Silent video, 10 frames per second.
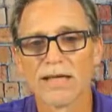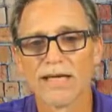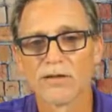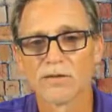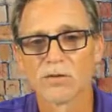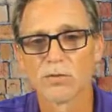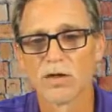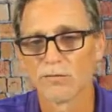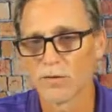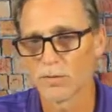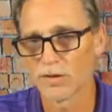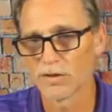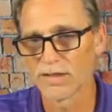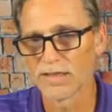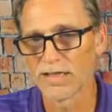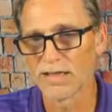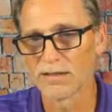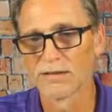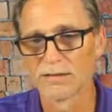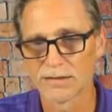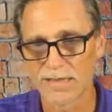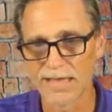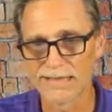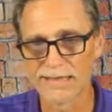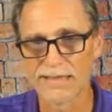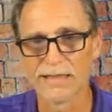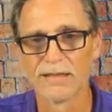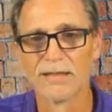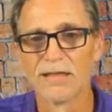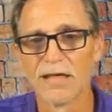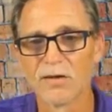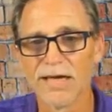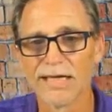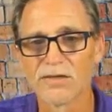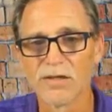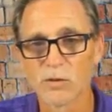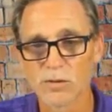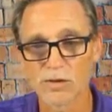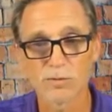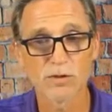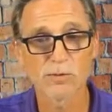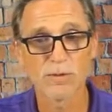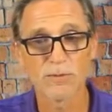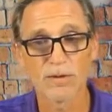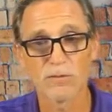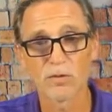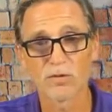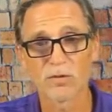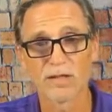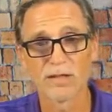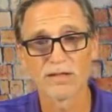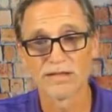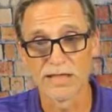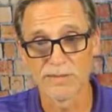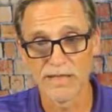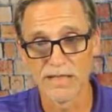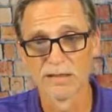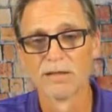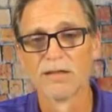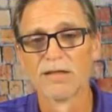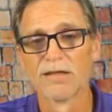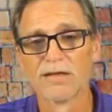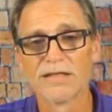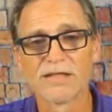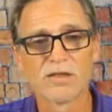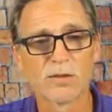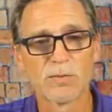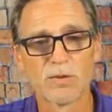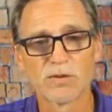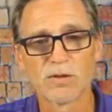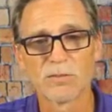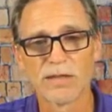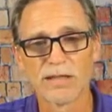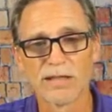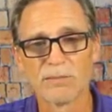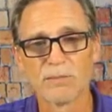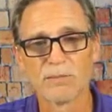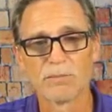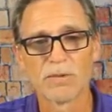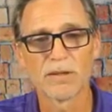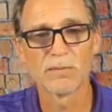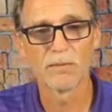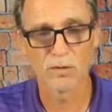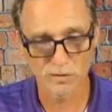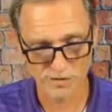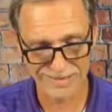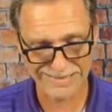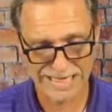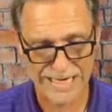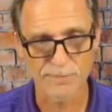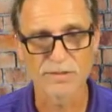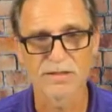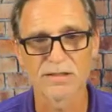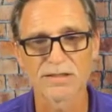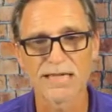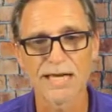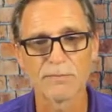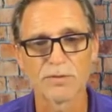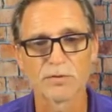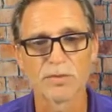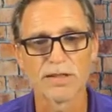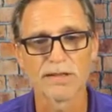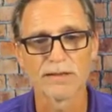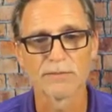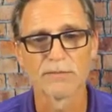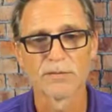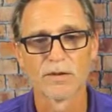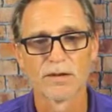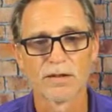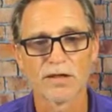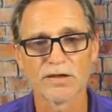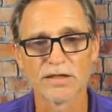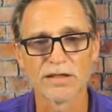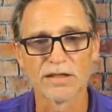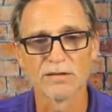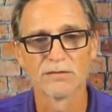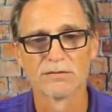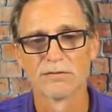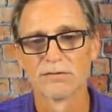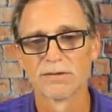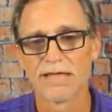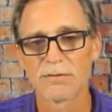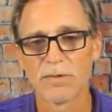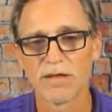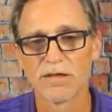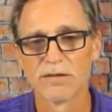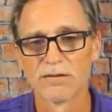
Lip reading: I used the wrong variable here, didn't I? I did. Okay, so this wasn't supposed to be pump motor run, dummy. This is supposed to be pump motor stop. It's the stop push button. There you go. That's better.